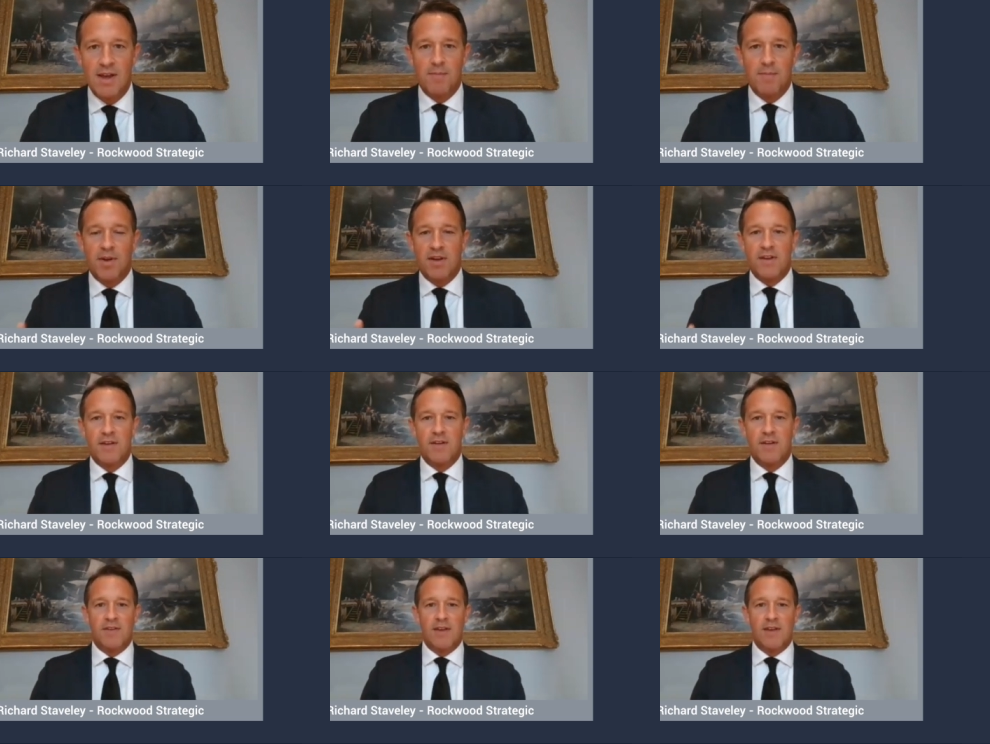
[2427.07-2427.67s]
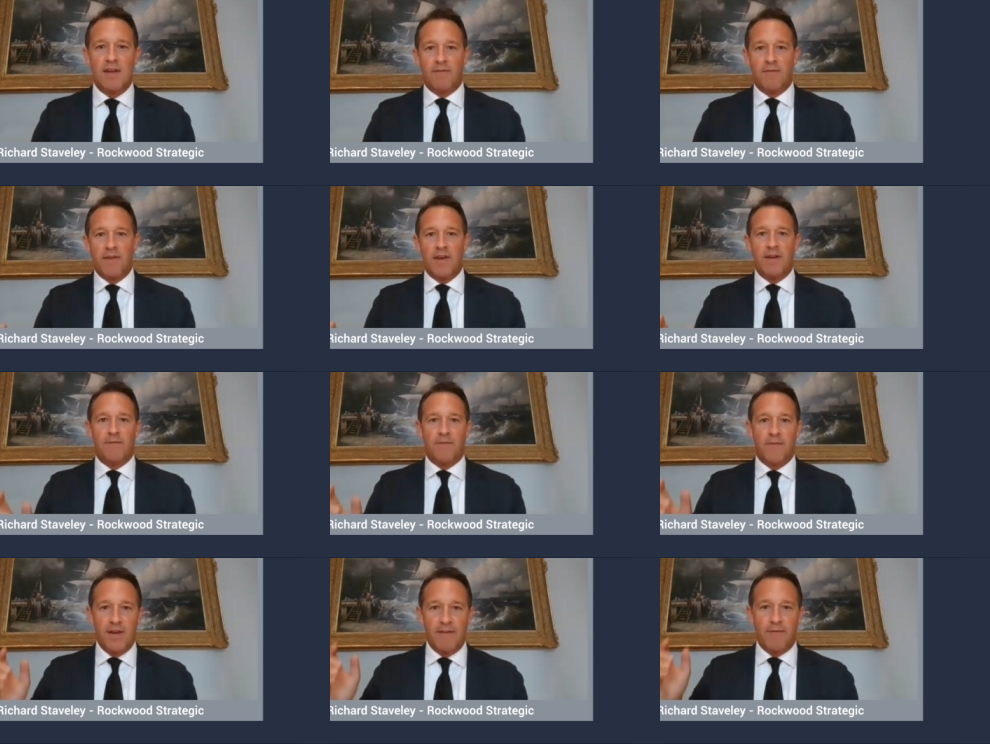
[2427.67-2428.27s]
Because if
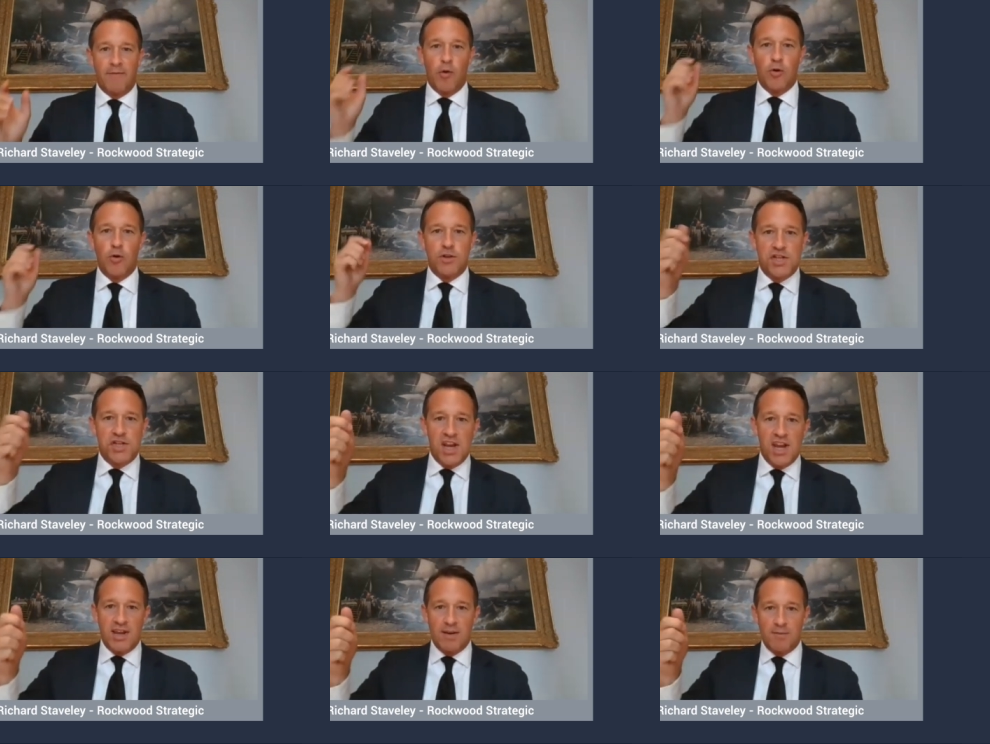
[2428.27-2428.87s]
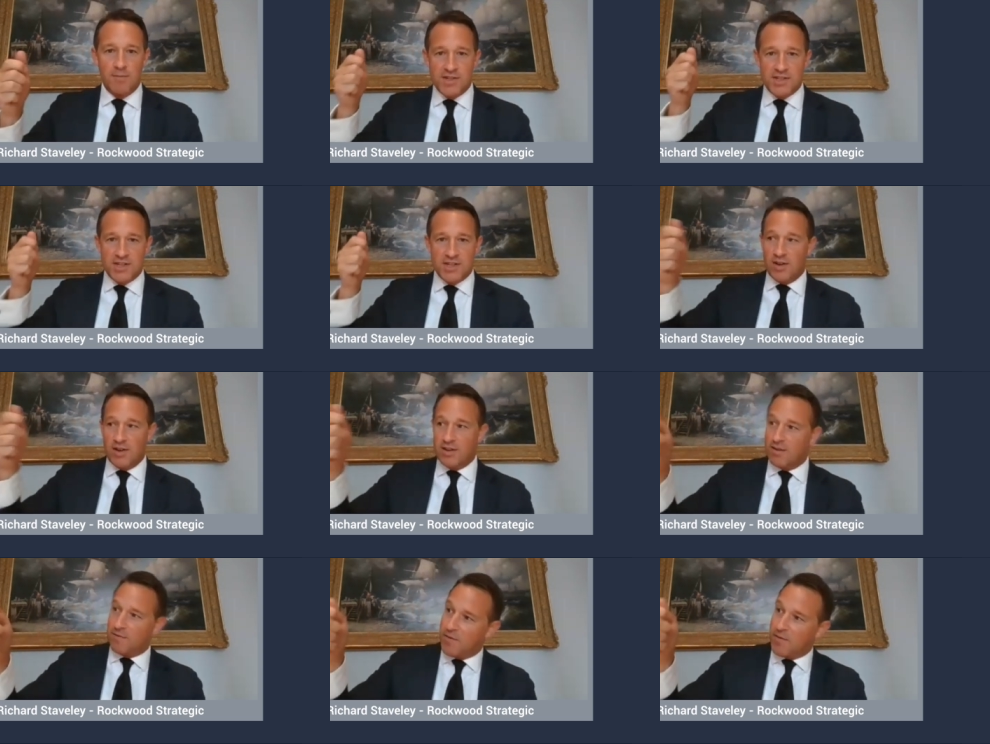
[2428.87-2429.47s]
Augean was
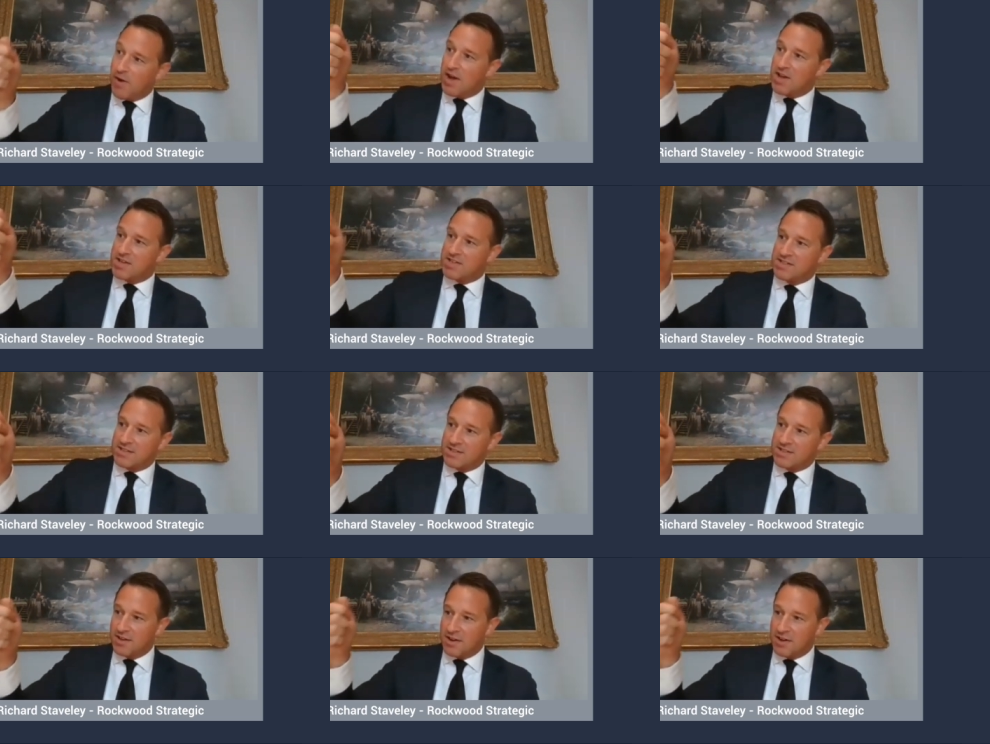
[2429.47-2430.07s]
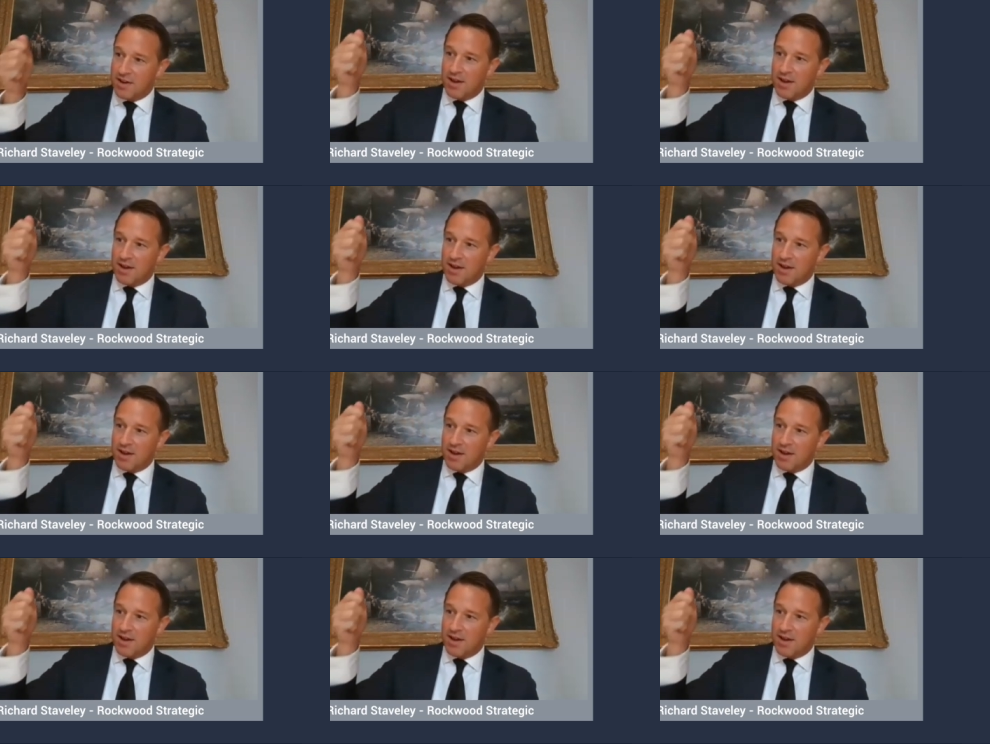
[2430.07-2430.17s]
doing the first,